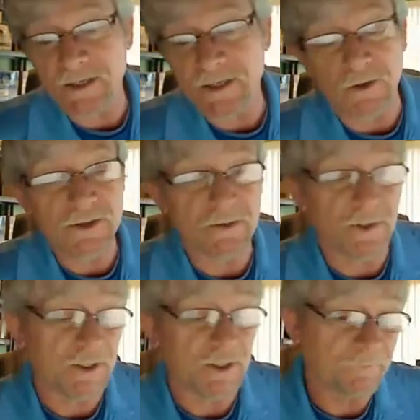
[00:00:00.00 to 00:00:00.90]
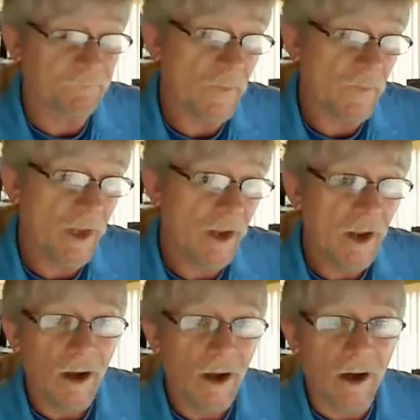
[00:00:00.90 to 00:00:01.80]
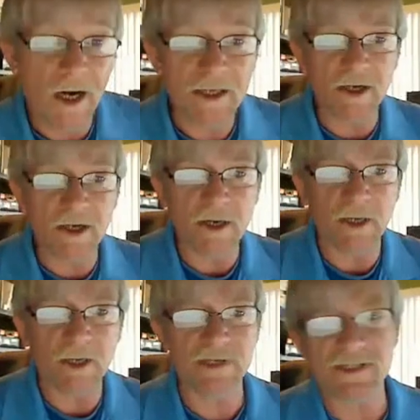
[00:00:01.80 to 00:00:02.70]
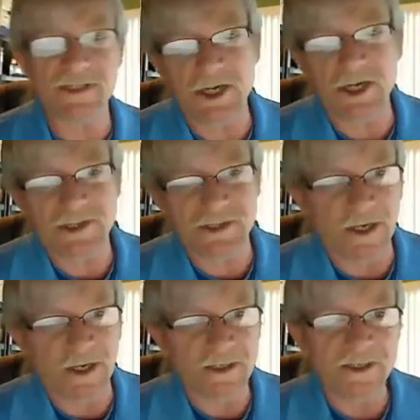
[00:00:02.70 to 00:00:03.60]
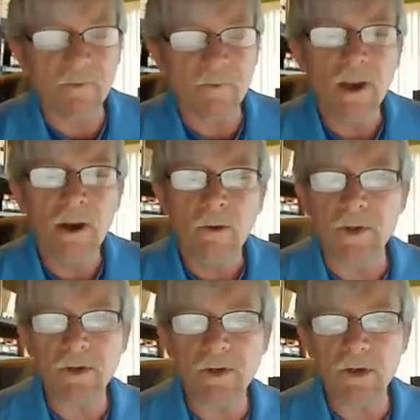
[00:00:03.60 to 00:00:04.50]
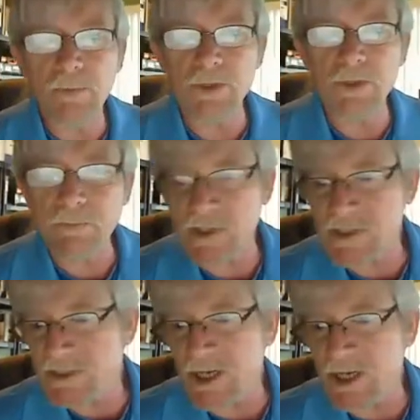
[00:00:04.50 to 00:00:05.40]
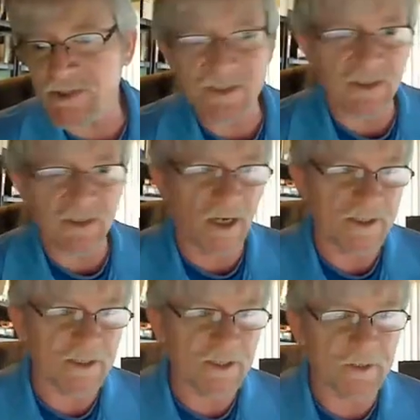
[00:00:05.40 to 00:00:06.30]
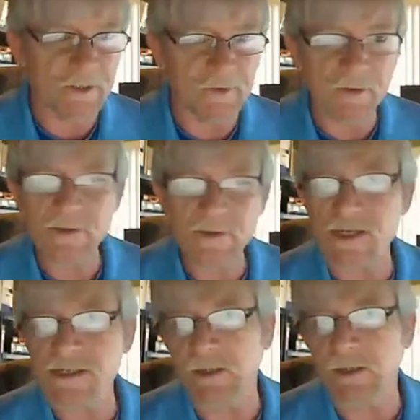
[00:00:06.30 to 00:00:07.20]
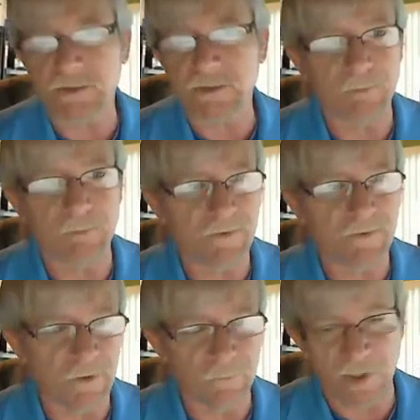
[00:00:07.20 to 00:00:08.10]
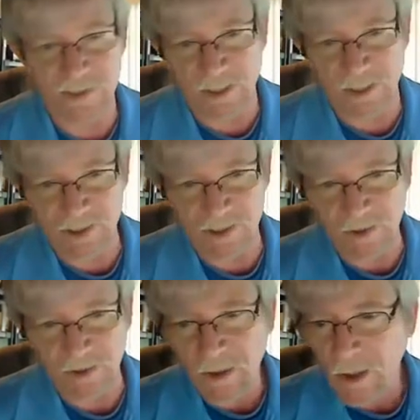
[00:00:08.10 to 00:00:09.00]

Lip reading: East Coast we did. All right, let's talk about our presentation slides. When you go to put your presentation slides together, use a single template for your presentation.